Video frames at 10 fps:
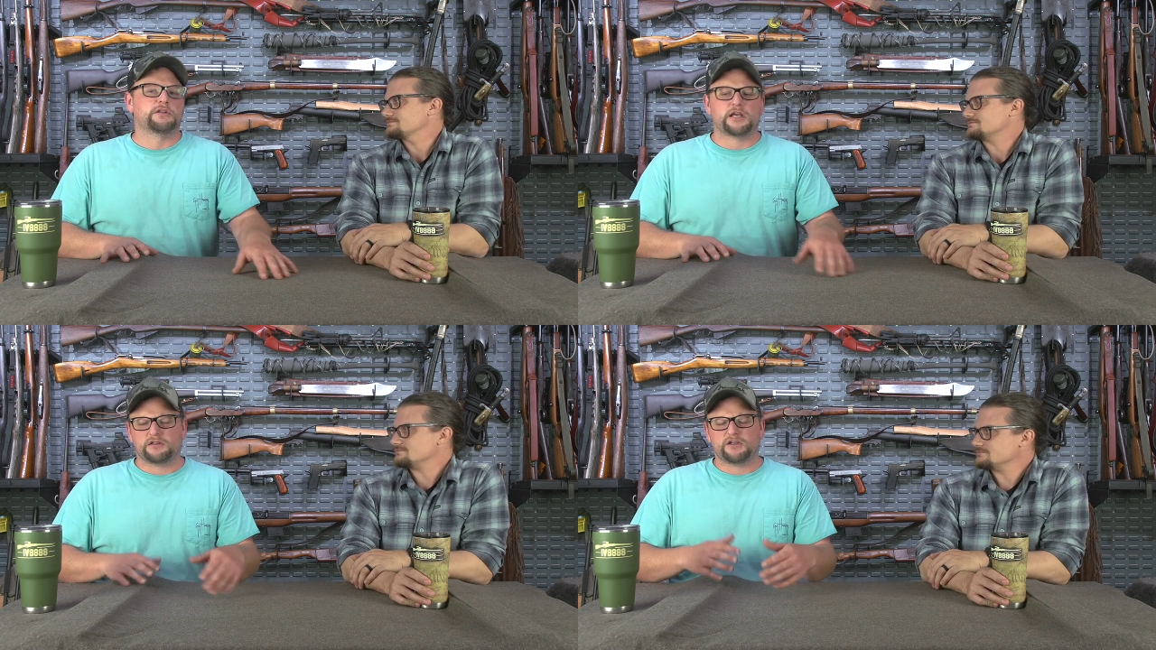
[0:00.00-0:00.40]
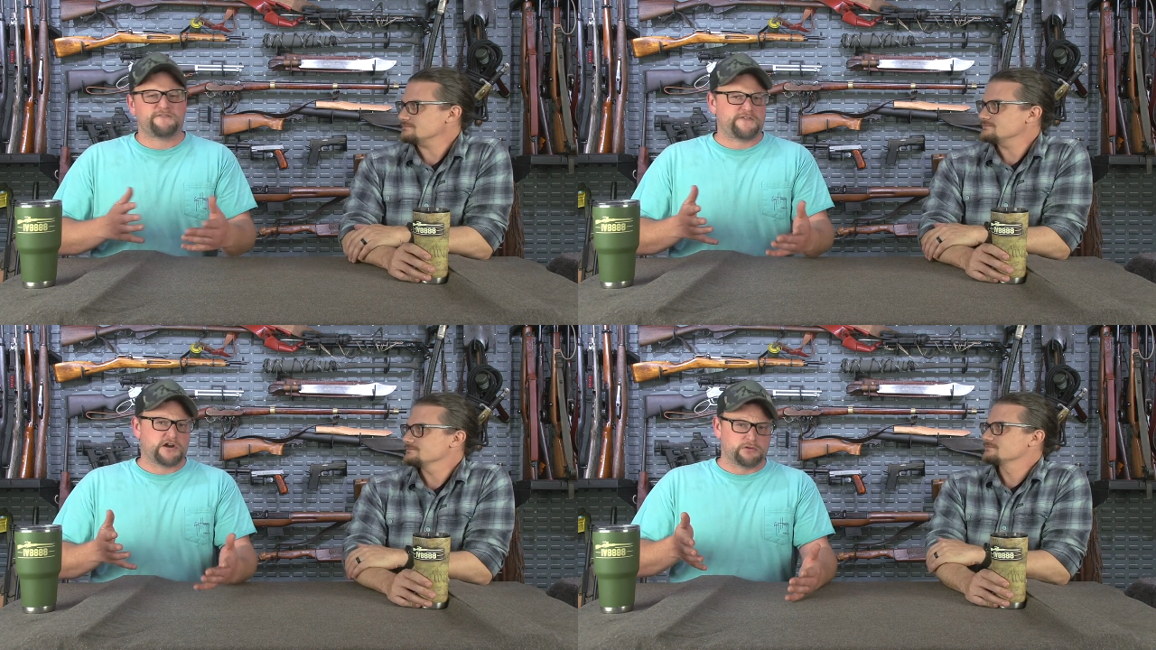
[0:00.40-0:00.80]
Speaker 1: like look
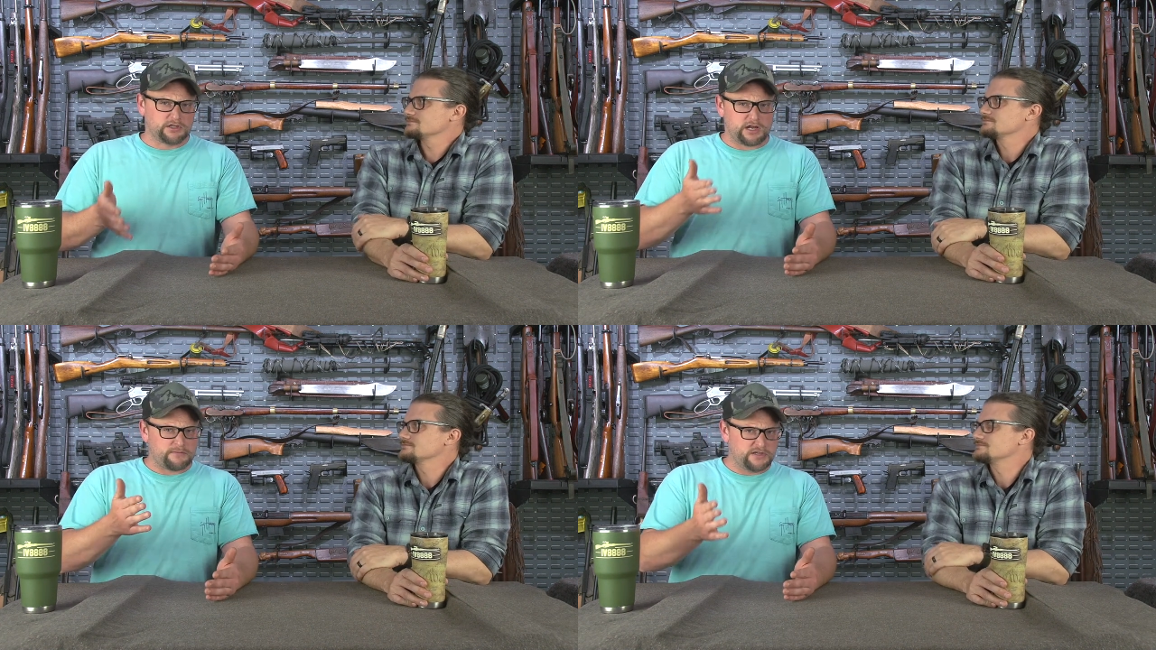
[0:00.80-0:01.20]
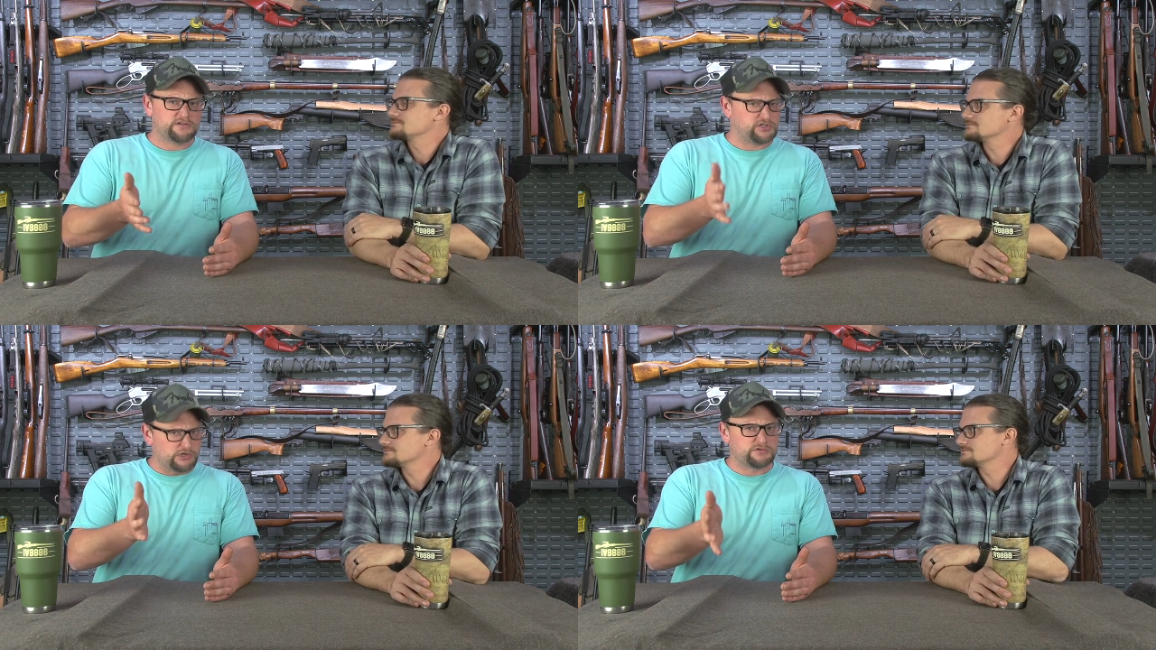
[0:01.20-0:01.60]
at Federal, look how many
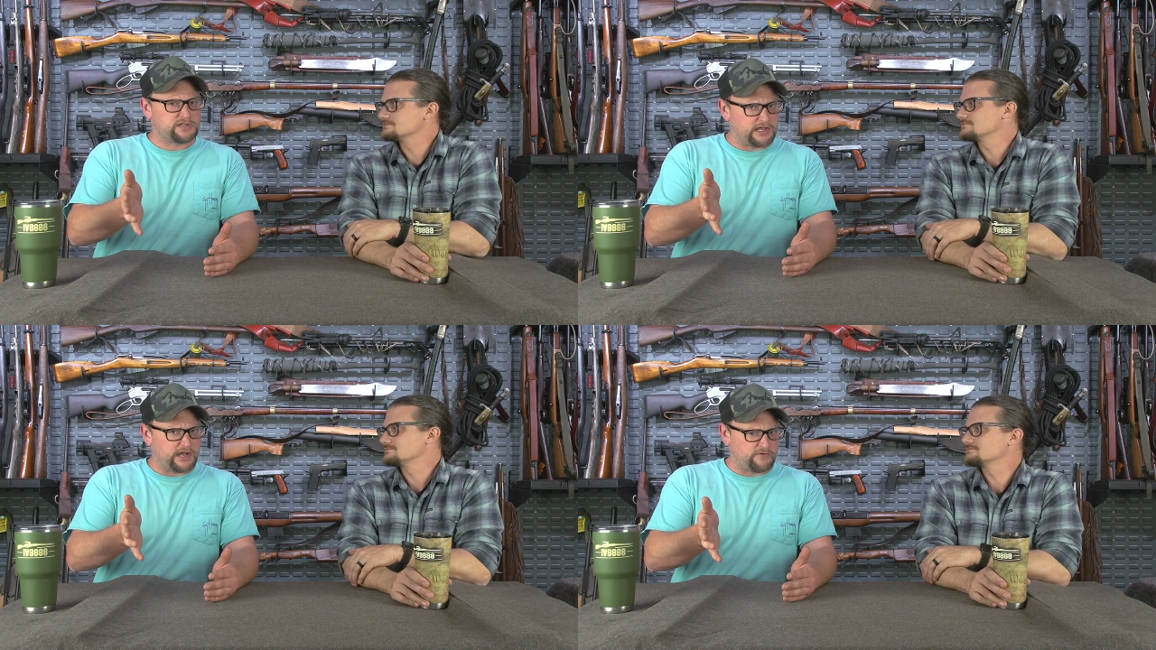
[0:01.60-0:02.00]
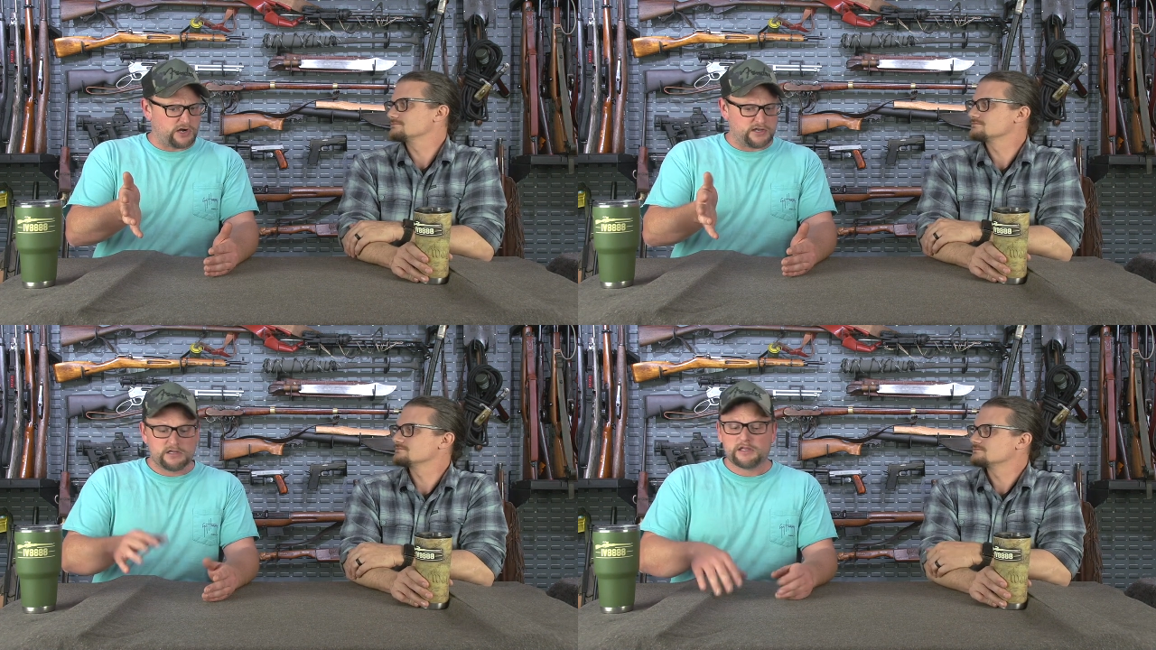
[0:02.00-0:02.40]
SKUs they have,
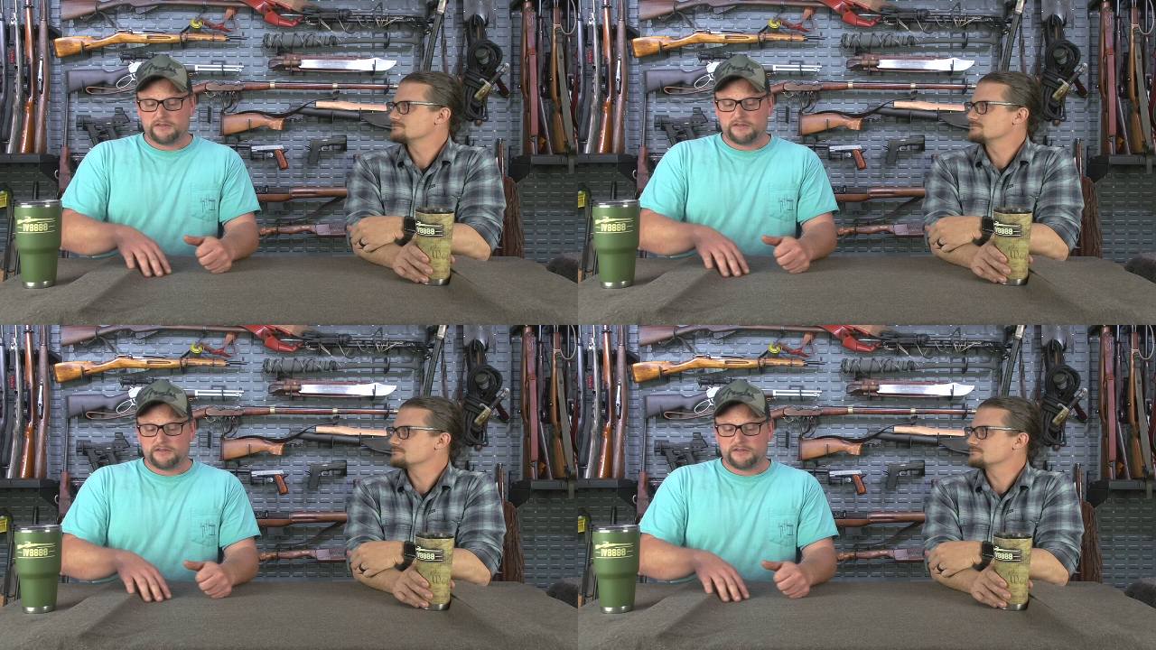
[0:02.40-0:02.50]
right?